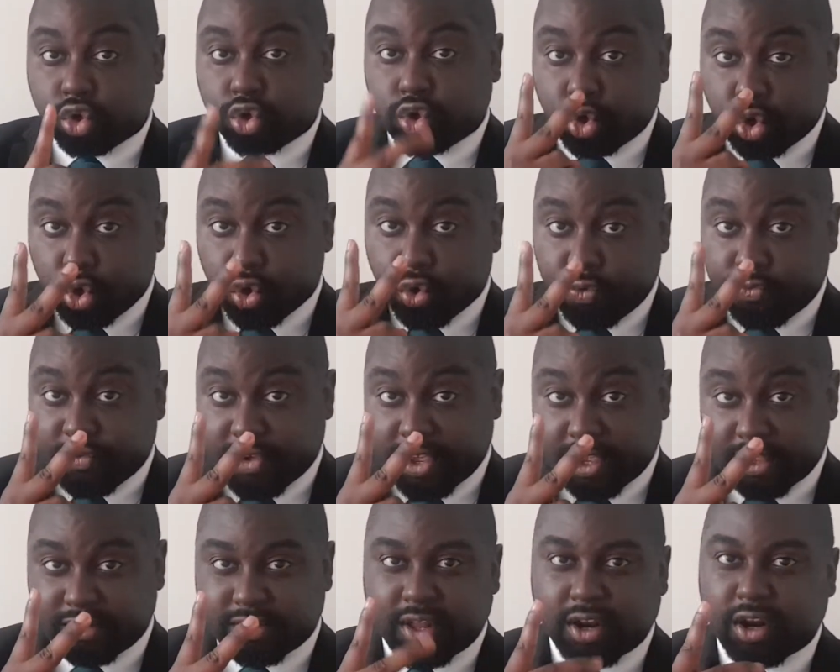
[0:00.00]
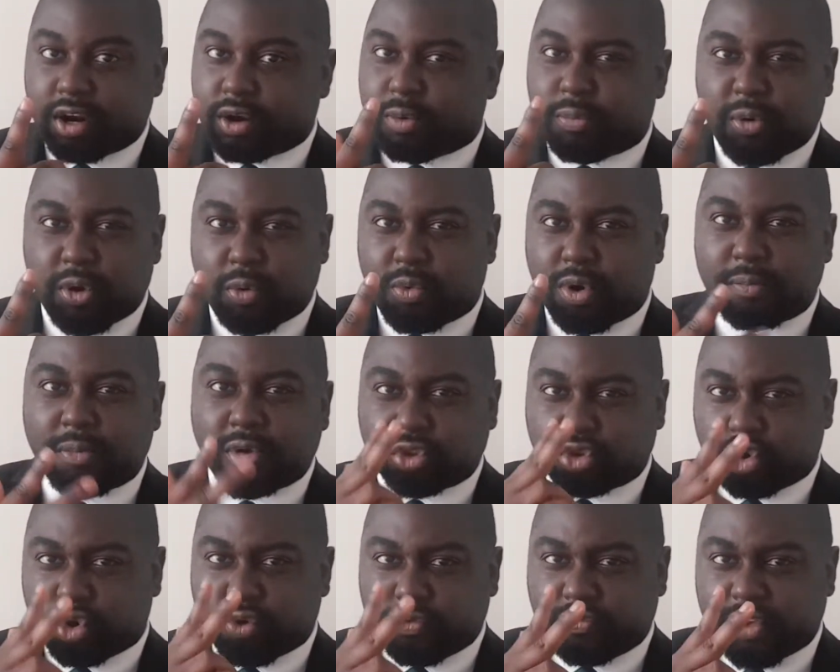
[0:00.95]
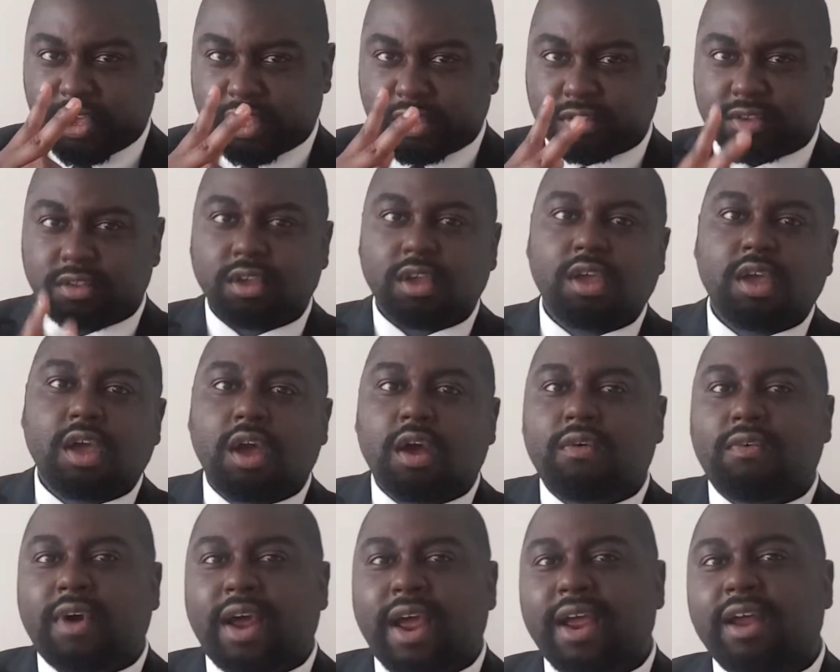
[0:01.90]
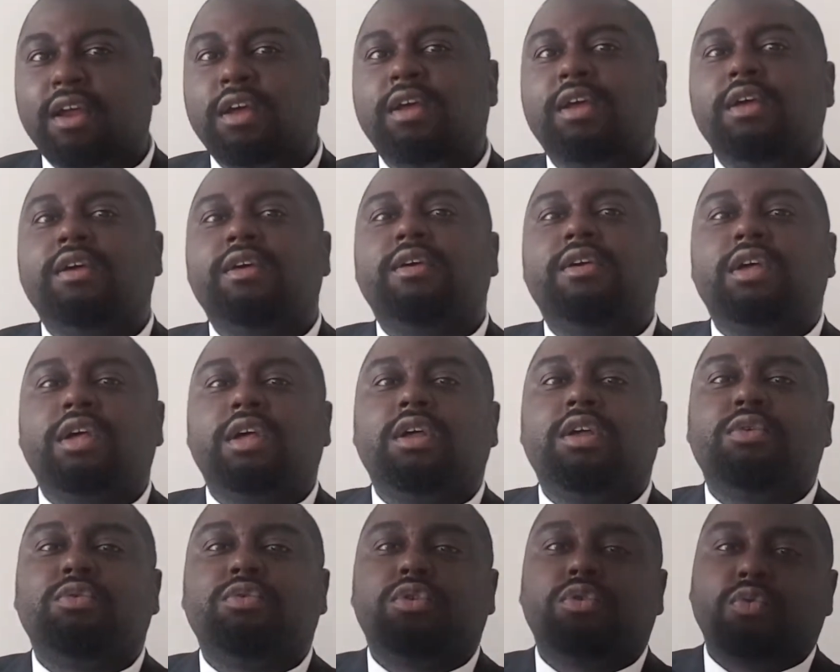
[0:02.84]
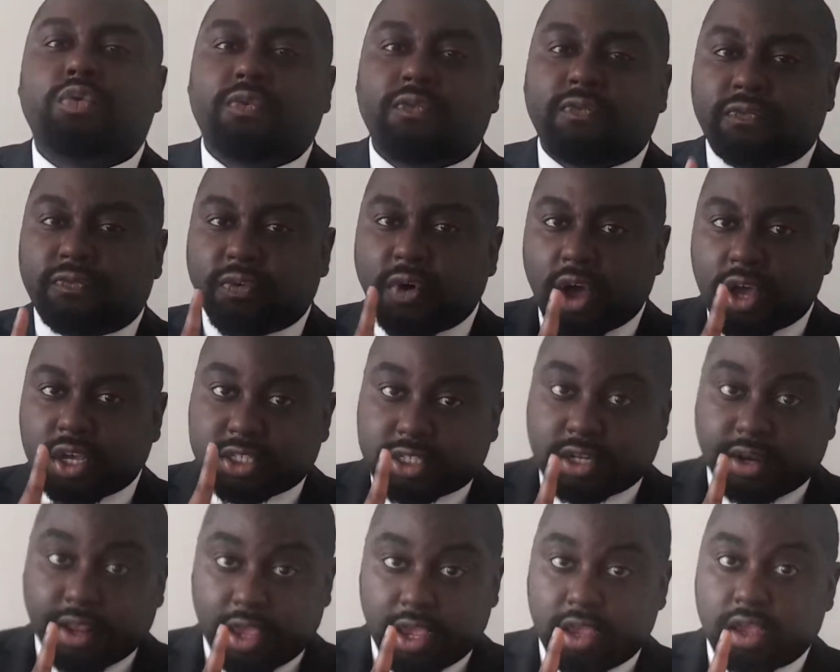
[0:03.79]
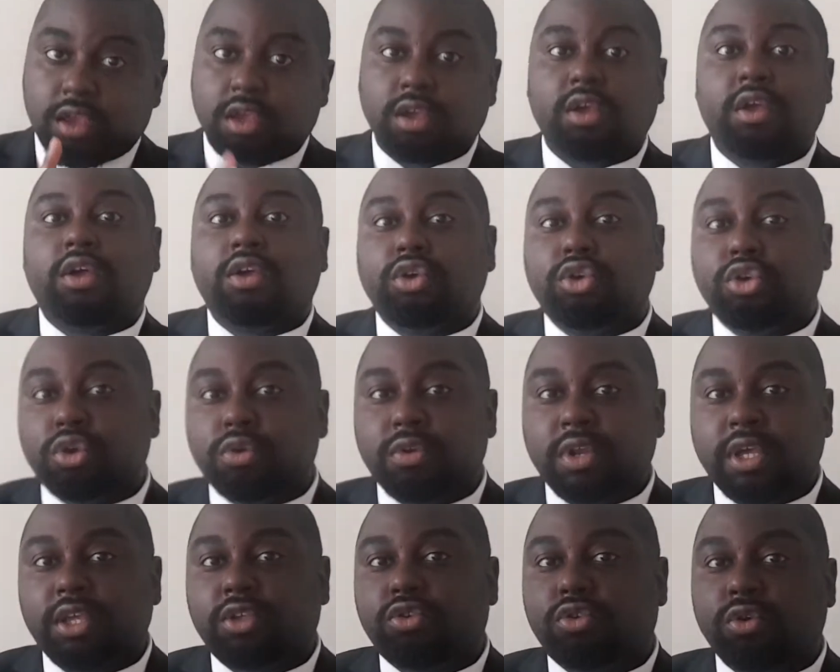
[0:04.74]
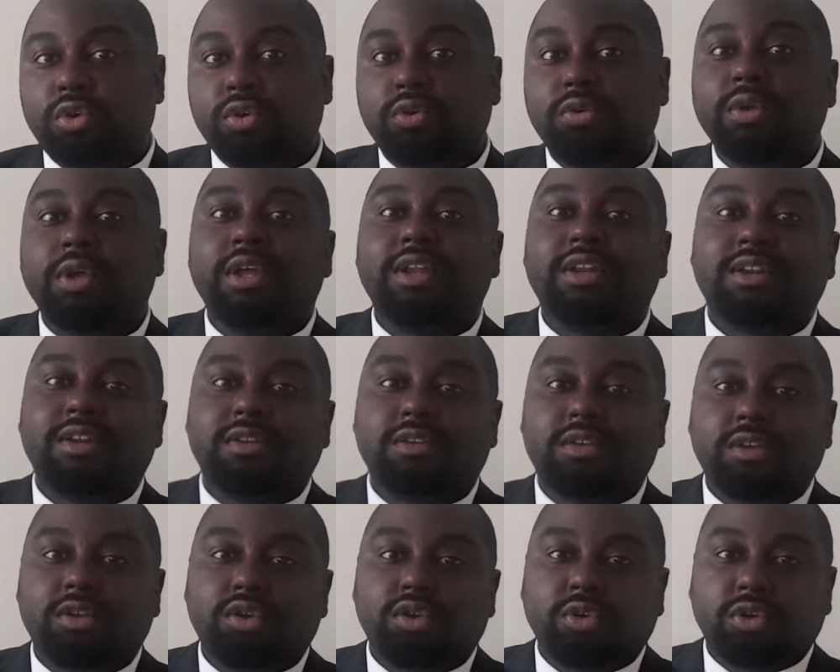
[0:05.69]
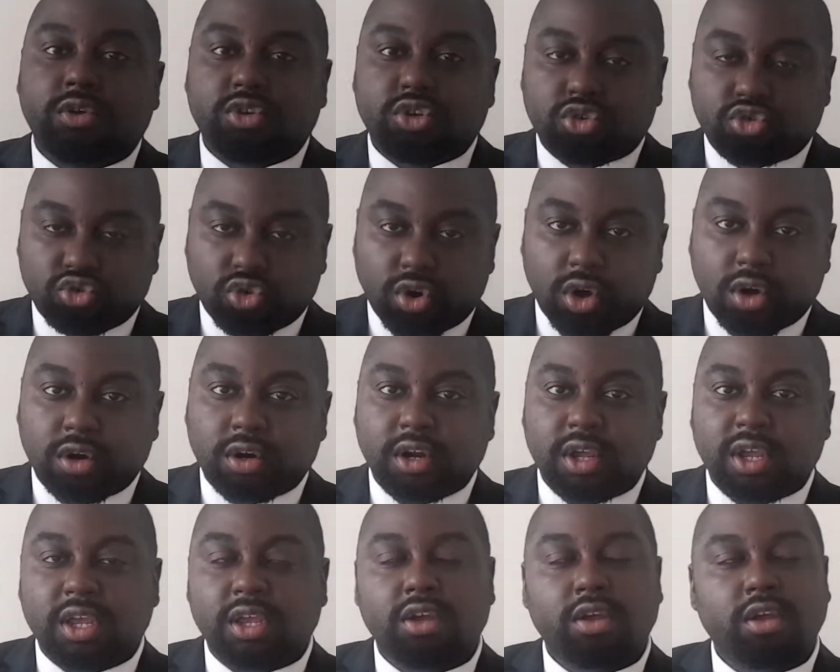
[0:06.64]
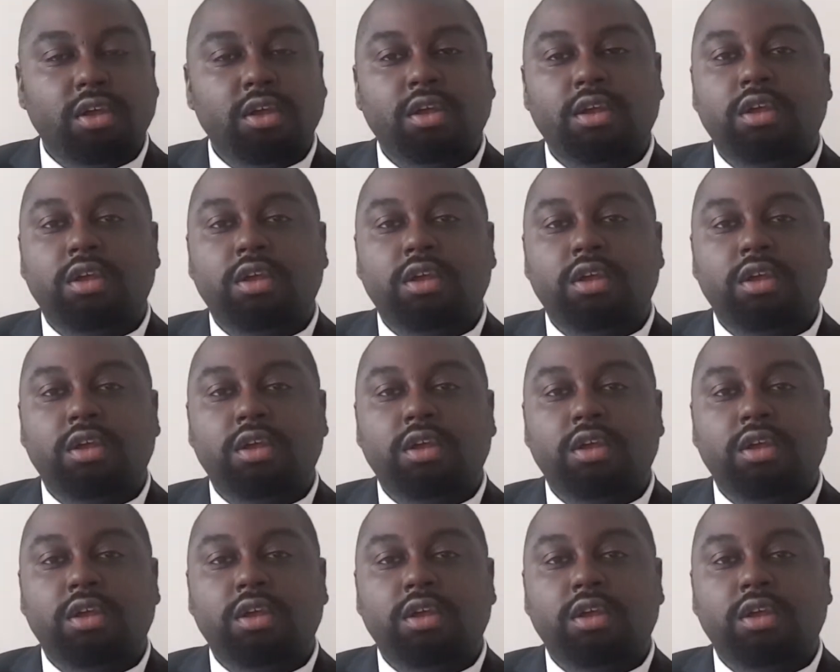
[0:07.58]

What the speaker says: Two things. I don't know if I put one, but two things, right? Firstly, you need to strongly